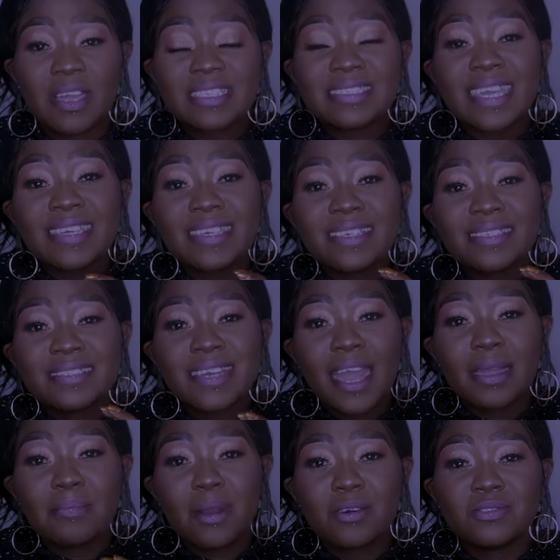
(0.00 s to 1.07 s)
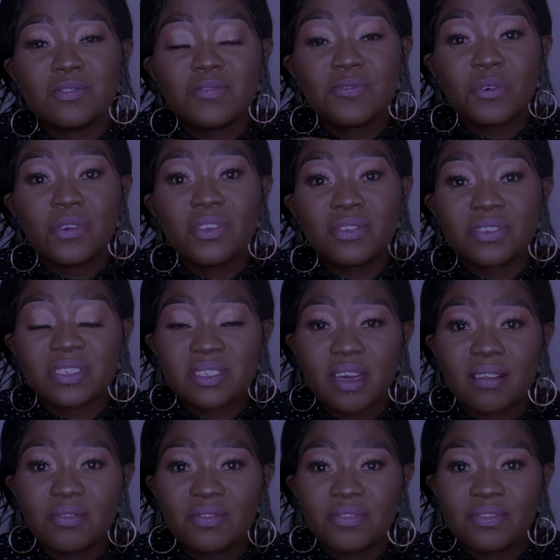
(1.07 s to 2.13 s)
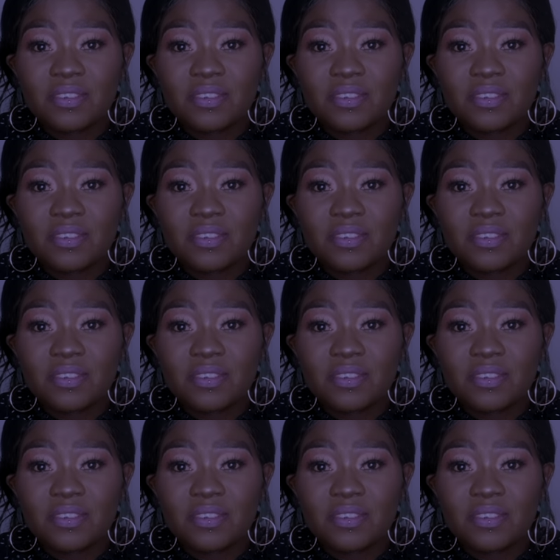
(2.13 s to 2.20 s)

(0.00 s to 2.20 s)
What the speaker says: by taking time out for yourself.